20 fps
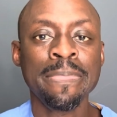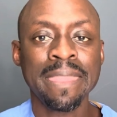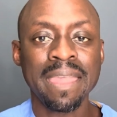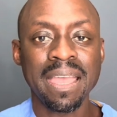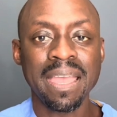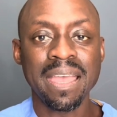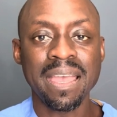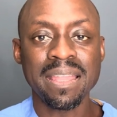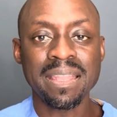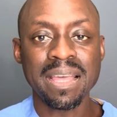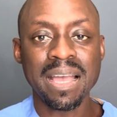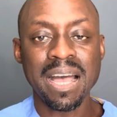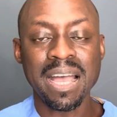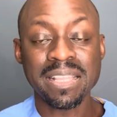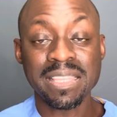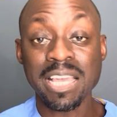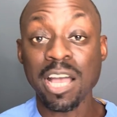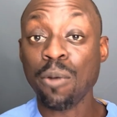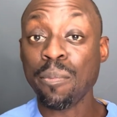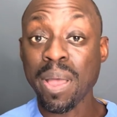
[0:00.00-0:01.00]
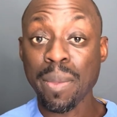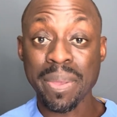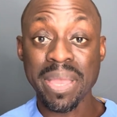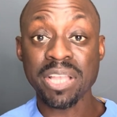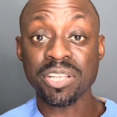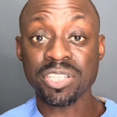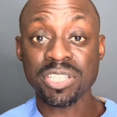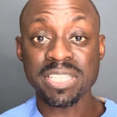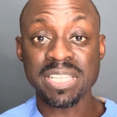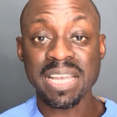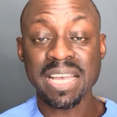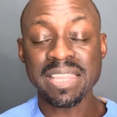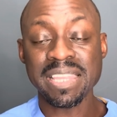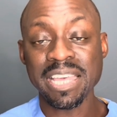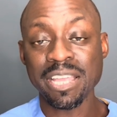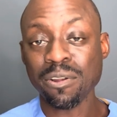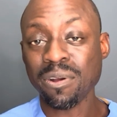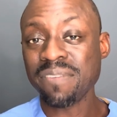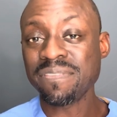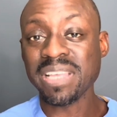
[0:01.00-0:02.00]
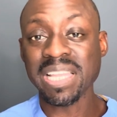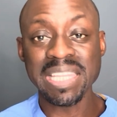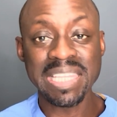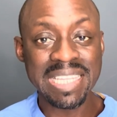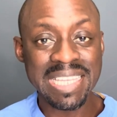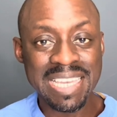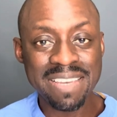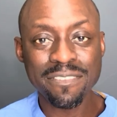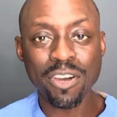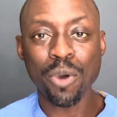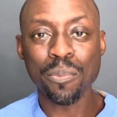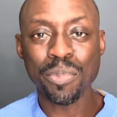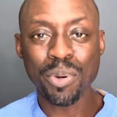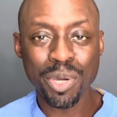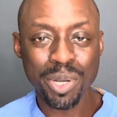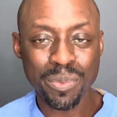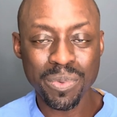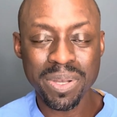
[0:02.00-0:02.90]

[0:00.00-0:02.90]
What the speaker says: And I tell my patients that they don't have to live or put